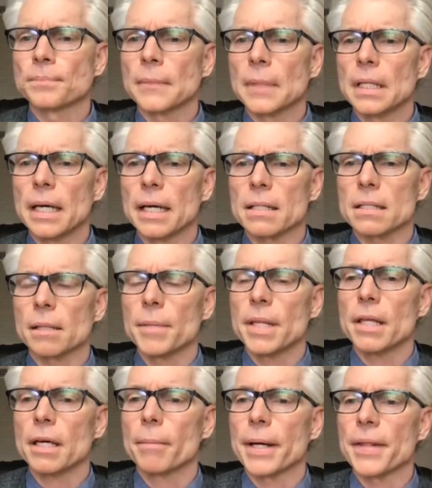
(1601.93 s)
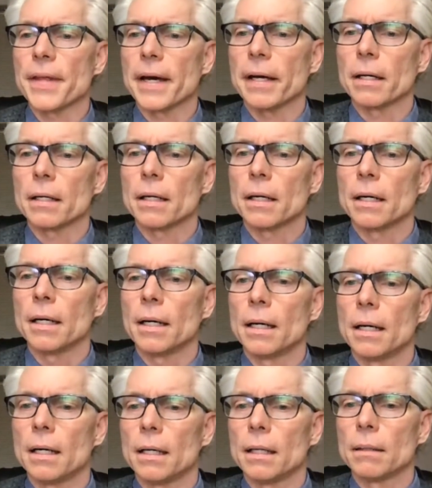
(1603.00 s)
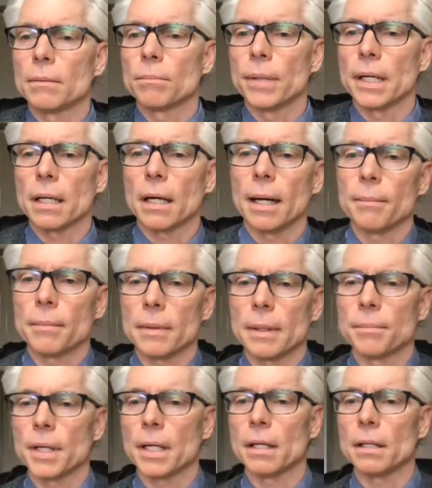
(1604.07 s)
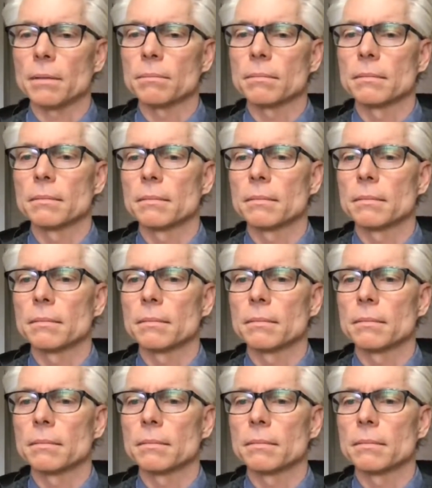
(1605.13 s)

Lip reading: Yes, let me think about that. But I'm gonna